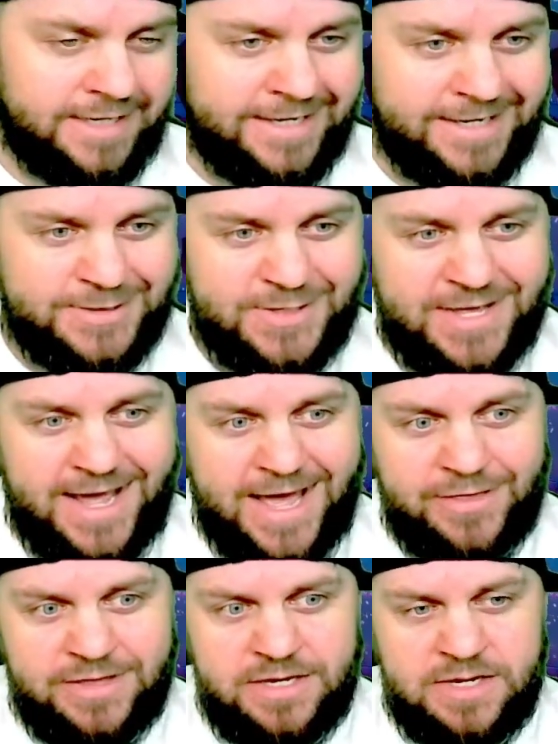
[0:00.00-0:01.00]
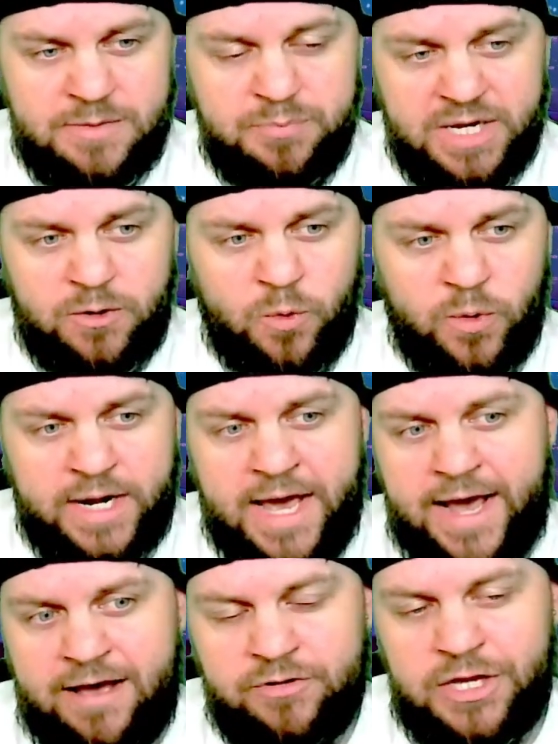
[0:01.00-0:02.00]
is that the Bitcoin
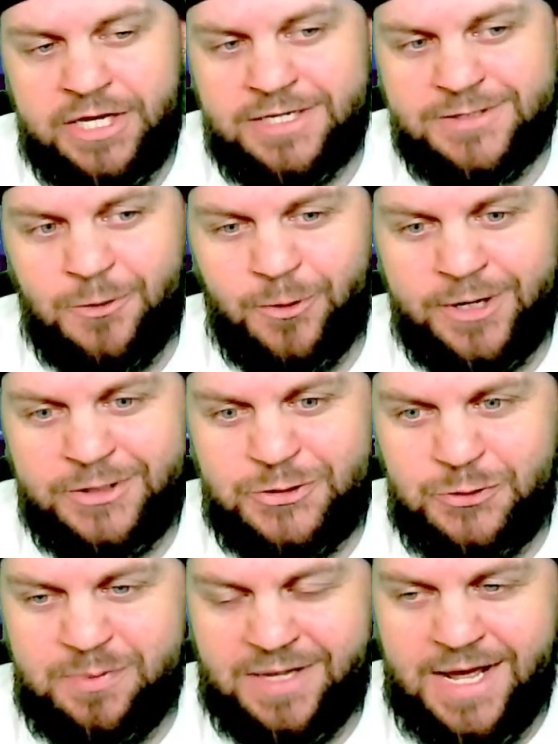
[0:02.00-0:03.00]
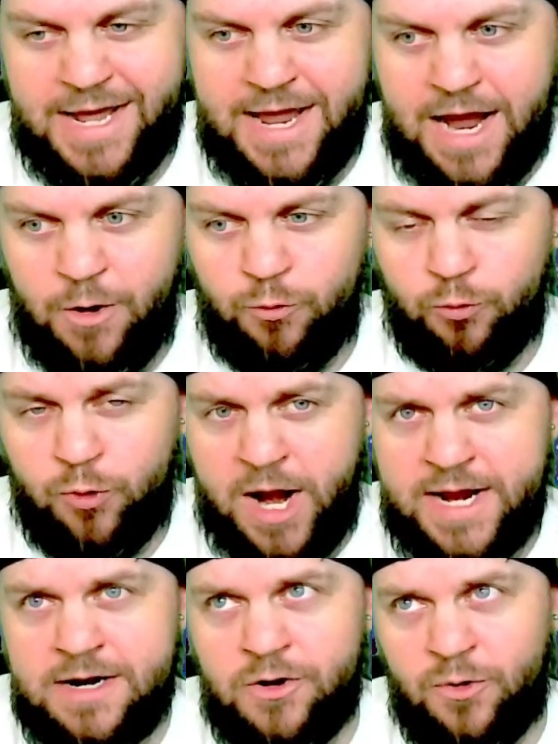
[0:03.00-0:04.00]
halving is going to play out
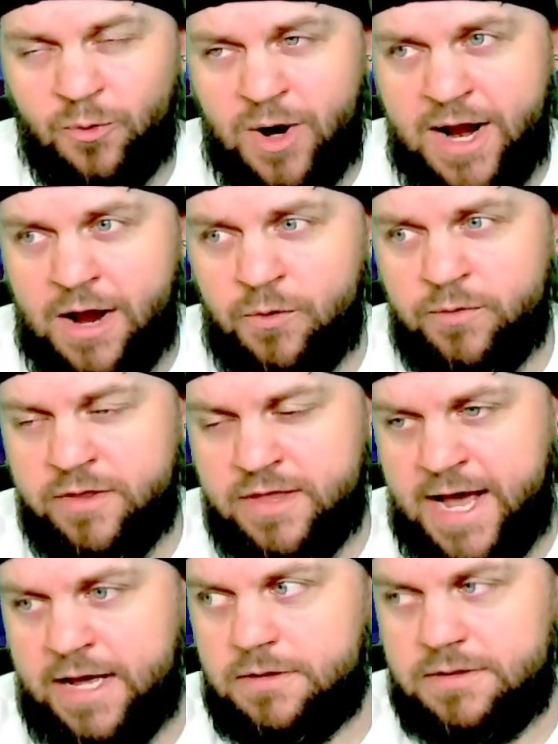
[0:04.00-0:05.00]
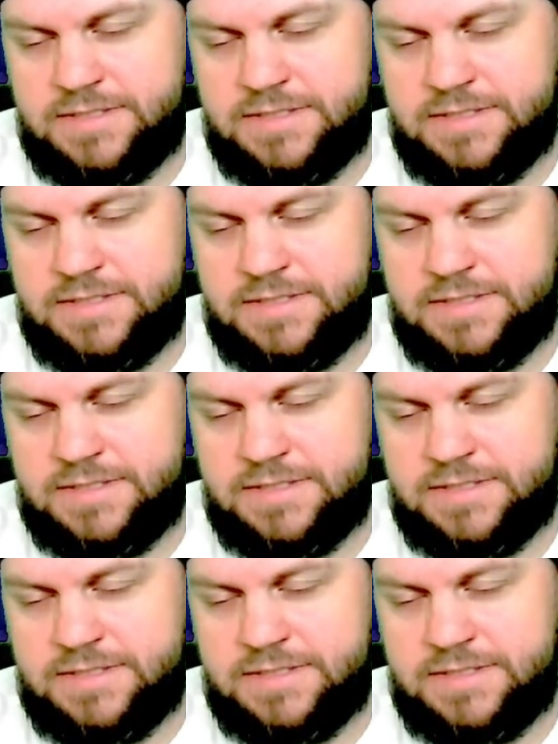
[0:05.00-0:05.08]
right around that